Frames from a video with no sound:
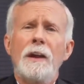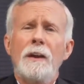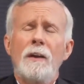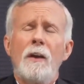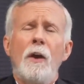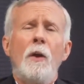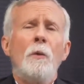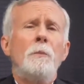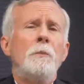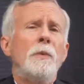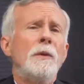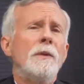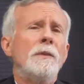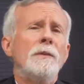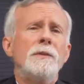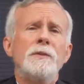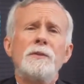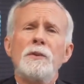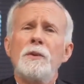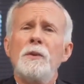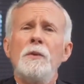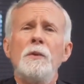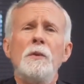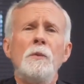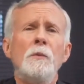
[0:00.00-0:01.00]
during the
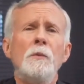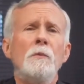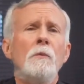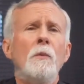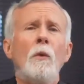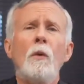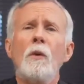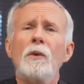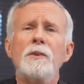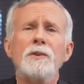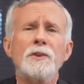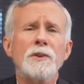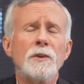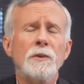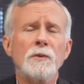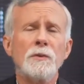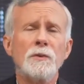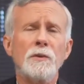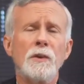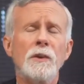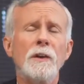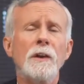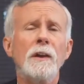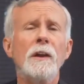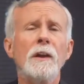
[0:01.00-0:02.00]
march, either in
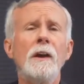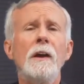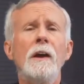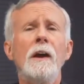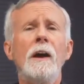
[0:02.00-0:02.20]
person